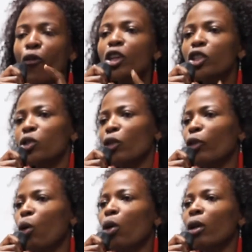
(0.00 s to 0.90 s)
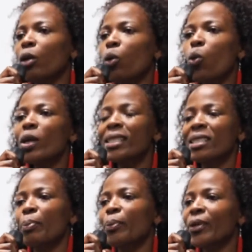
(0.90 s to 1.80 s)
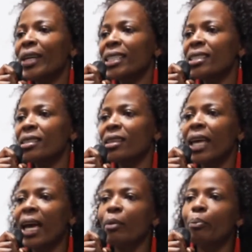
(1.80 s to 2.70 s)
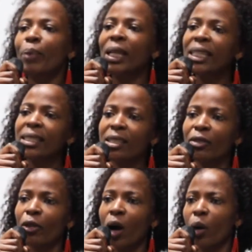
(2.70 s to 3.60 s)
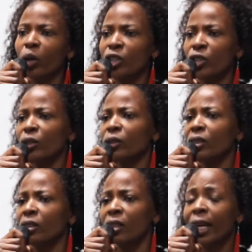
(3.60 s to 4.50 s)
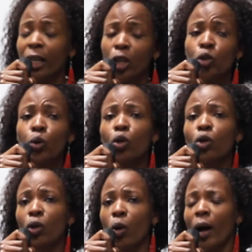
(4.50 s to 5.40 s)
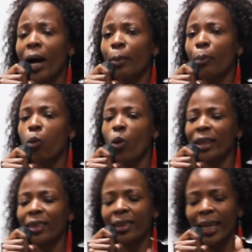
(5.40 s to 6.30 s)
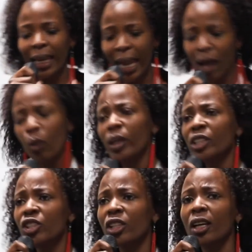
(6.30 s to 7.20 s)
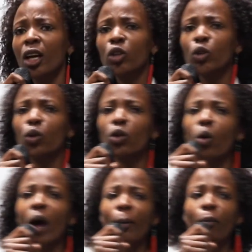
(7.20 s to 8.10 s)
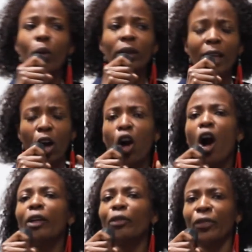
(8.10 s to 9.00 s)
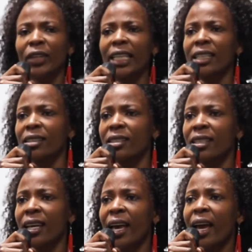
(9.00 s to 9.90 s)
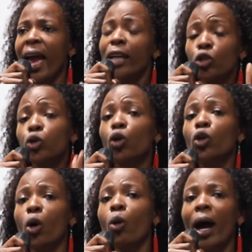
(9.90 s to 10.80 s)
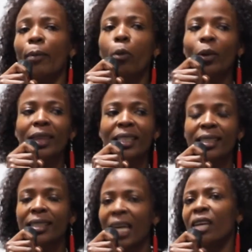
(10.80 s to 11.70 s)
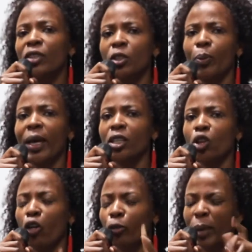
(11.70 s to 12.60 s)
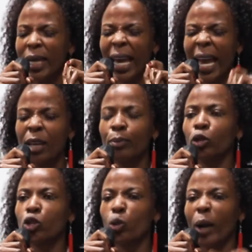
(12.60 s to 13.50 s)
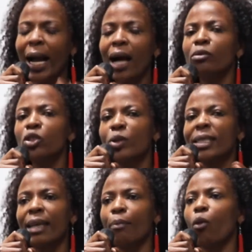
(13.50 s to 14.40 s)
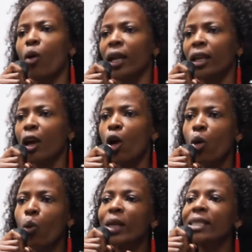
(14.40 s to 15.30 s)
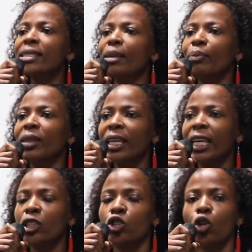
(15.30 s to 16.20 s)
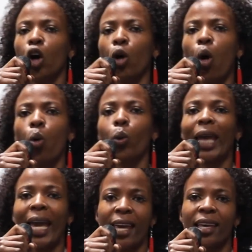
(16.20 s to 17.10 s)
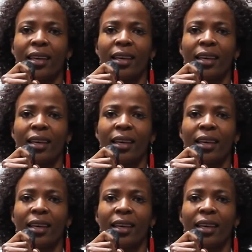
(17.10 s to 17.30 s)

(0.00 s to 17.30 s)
First of all, we suppress the ability for our children to grow up with the language, to grow up with the confidence, and to grow up with the safe space of being able to come to someone when something is not okay.